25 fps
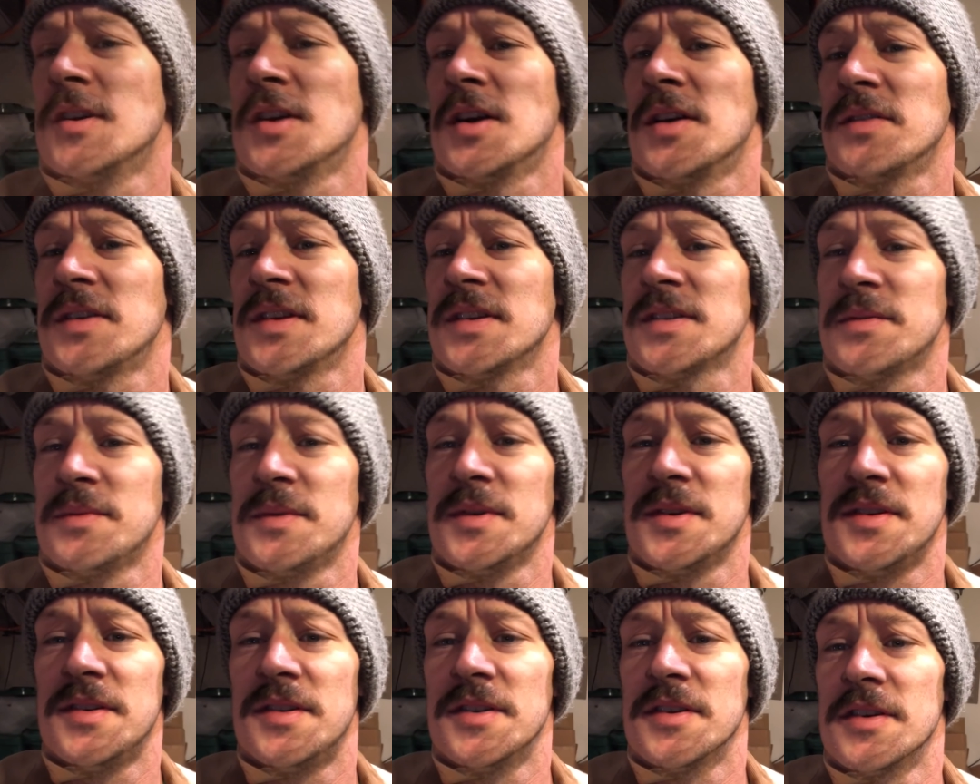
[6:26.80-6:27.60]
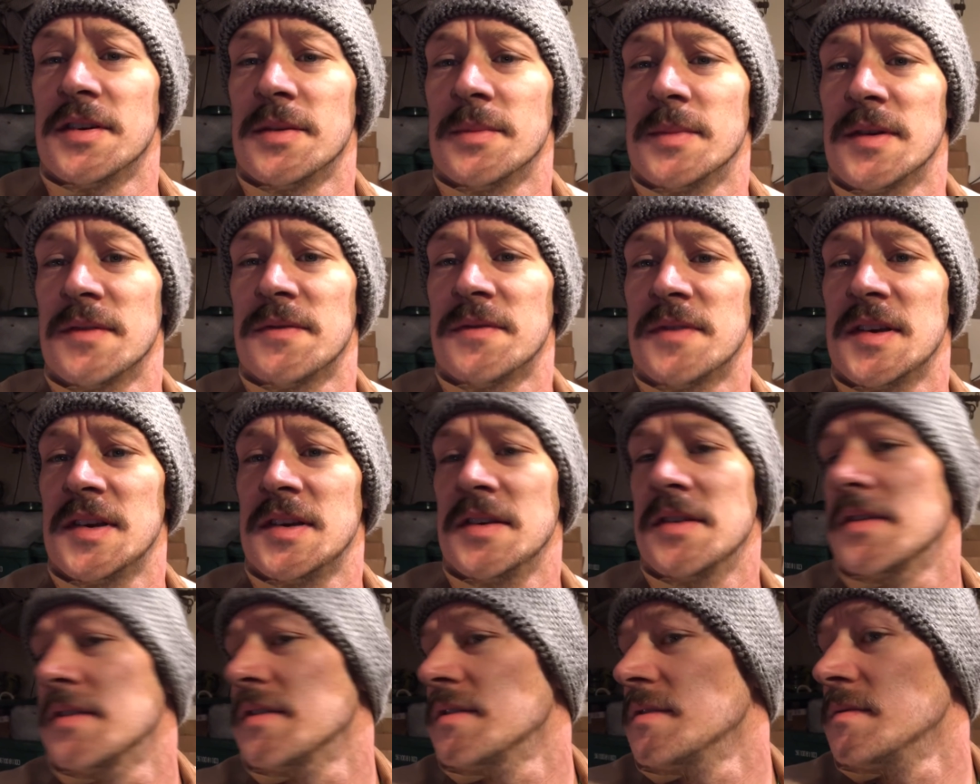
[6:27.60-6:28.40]
I've got some good dirt on my
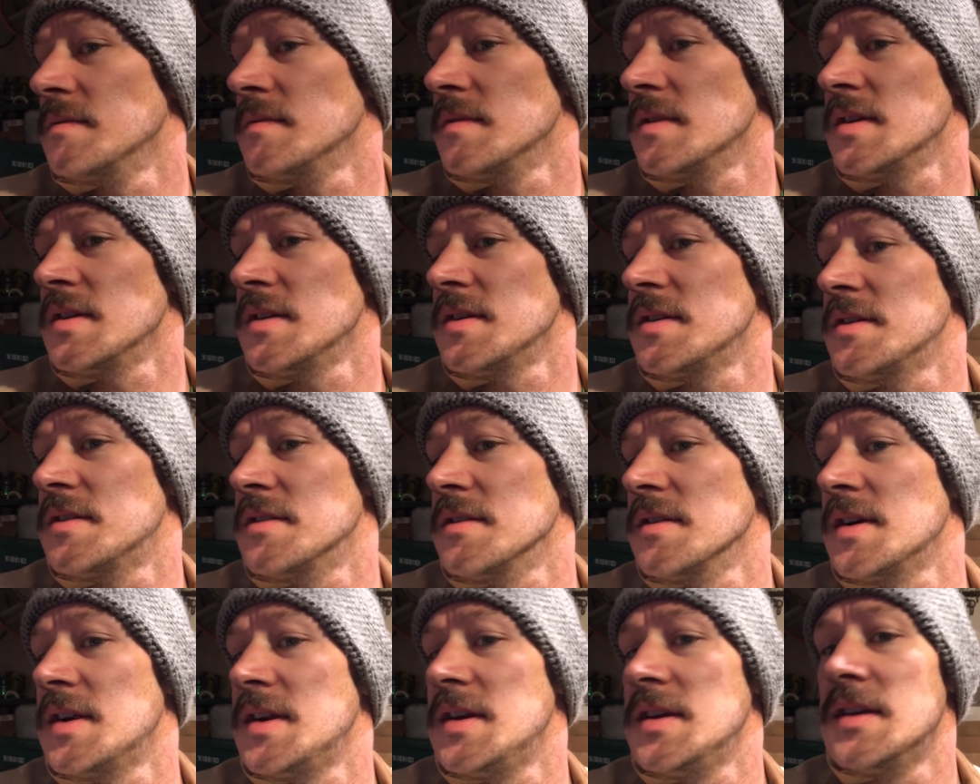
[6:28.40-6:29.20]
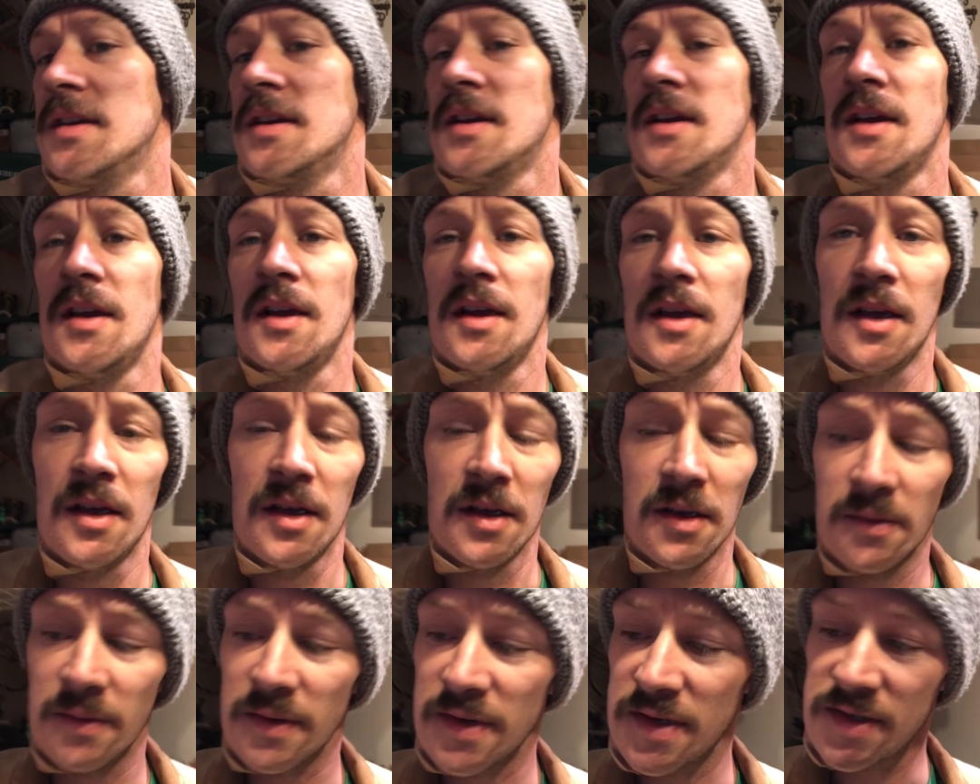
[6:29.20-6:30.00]
face. I look great.
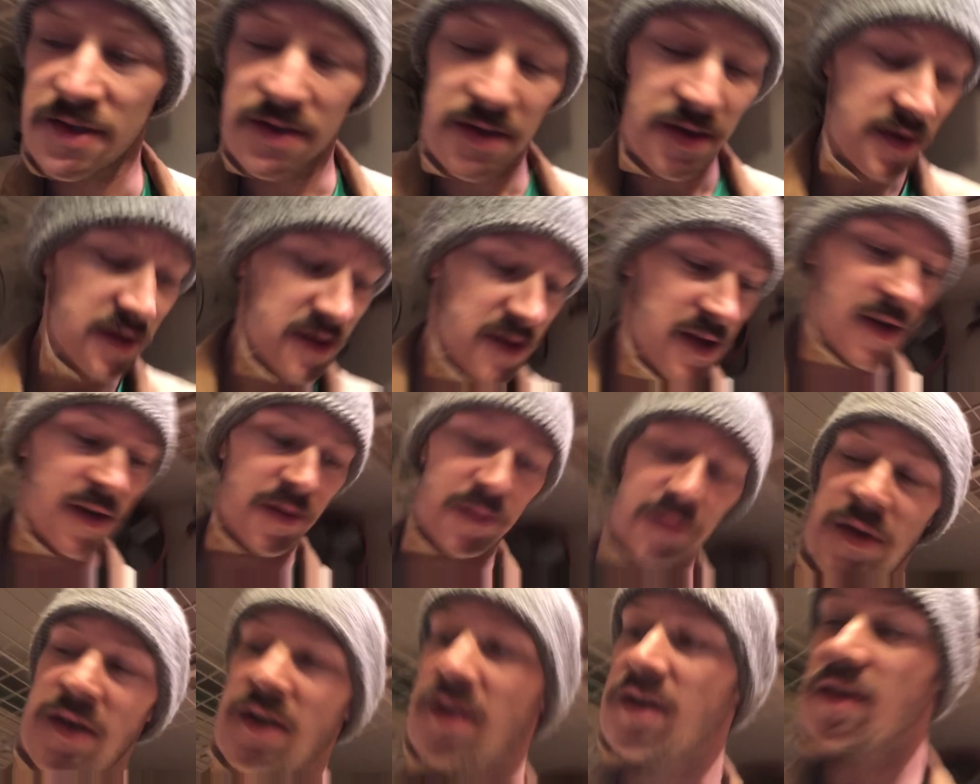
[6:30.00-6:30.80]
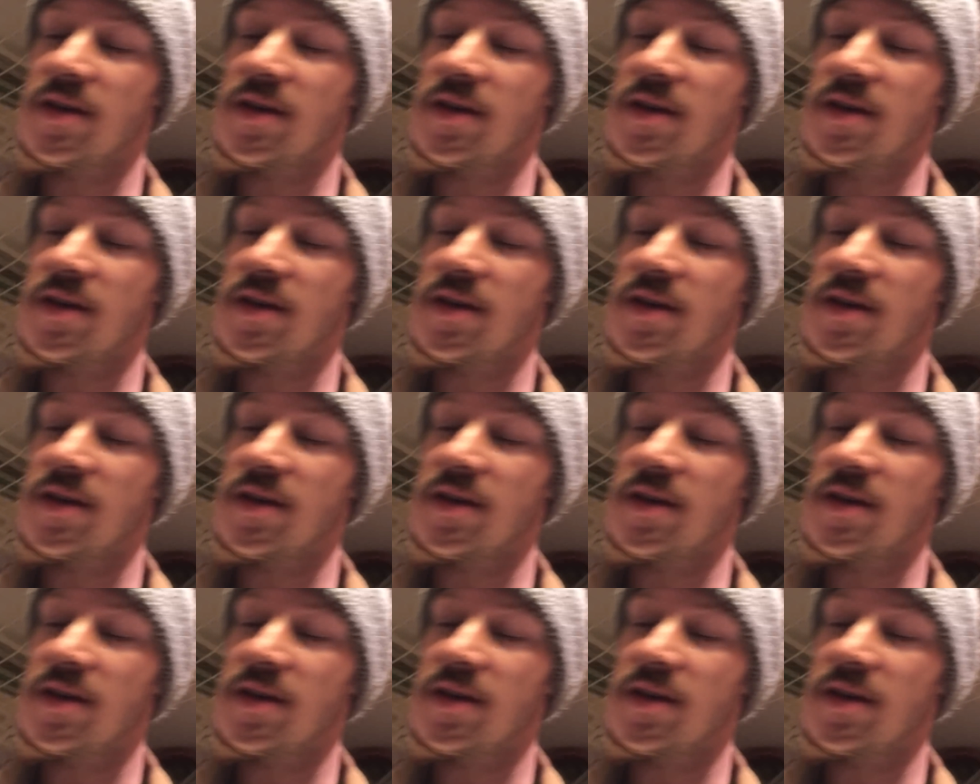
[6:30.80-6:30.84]
Why didn't y'all tell me?